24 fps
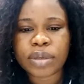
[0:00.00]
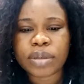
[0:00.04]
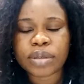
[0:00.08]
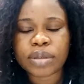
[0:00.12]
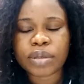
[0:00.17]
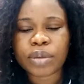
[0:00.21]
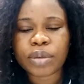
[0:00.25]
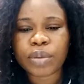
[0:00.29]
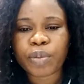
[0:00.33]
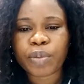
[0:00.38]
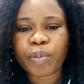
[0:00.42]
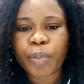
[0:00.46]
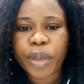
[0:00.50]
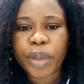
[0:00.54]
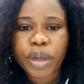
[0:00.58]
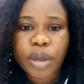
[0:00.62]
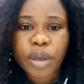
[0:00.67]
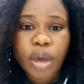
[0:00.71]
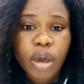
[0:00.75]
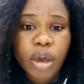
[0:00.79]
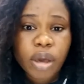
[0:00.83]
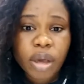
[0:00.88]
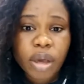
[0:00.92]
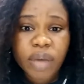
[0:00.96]
So
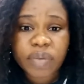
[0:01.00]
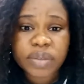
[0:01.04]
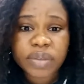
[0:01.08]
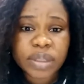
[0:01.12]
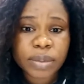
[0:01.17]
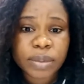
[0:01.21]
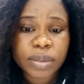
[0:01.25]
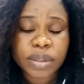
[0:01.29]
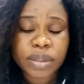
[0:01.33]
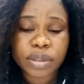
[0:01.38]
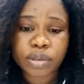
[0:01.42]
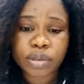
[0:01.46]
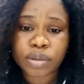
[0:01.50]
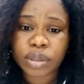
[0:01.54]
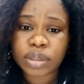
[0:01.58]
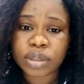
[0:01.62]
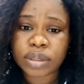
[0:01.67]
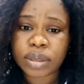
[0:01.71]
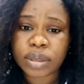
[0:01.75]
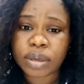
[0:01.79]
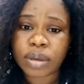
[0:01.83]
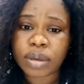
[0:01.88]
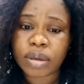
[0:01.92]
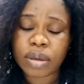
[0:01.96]
when uncomfortable
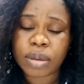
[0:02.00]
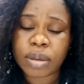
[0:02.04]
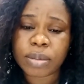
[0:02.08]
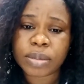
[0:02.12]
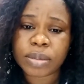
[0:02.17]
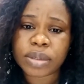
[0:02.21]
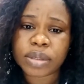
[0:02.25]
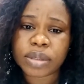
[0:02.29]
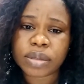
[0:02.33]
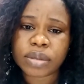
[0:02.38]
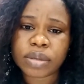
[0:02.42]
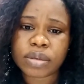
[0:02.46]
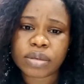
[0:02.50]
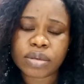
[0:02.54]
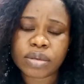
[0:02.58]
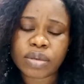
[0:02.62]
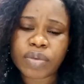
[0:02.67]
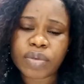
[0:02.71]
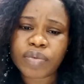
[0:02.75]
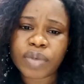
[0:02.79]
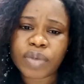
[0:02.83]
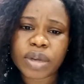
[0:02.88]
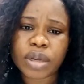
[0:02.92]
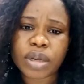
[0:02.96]
situation comes,
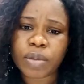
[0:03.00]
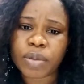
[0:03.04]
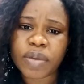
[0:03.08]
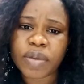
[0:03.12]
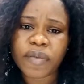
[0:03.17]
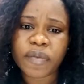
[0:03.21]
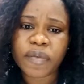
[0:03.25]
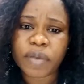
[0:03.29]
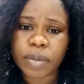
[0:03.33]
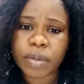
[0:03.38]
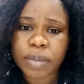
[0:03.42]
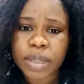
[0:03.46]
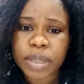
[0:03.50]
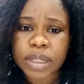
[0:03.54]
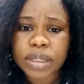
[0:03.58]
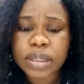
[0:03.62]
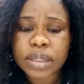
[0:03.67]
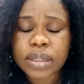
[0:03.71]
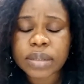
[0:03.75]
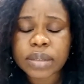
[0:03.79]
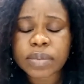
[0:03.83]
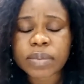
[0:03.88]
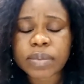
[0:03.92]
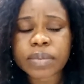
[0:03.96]
don't run away from
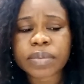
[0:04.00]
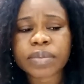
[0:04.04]
it.